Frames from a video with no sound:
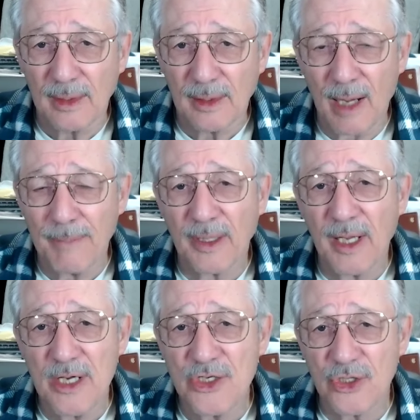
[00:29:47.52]

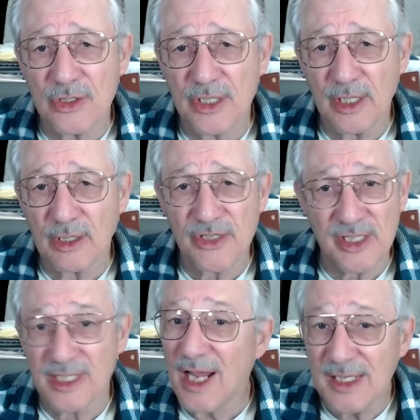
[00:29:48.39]
complications here
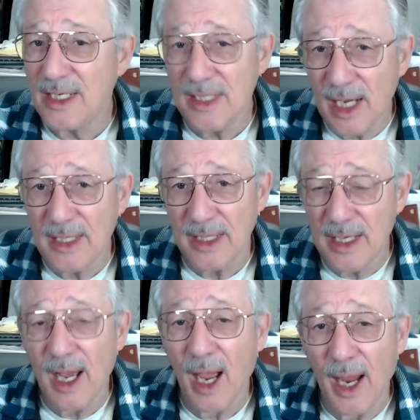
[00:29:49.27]
since
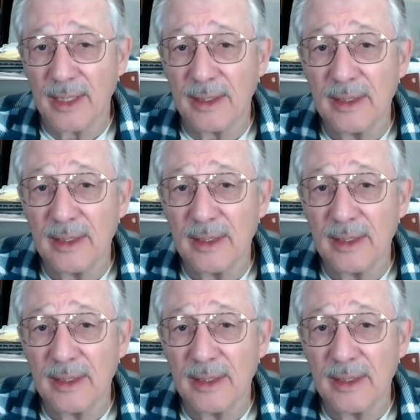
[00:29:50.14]
1999.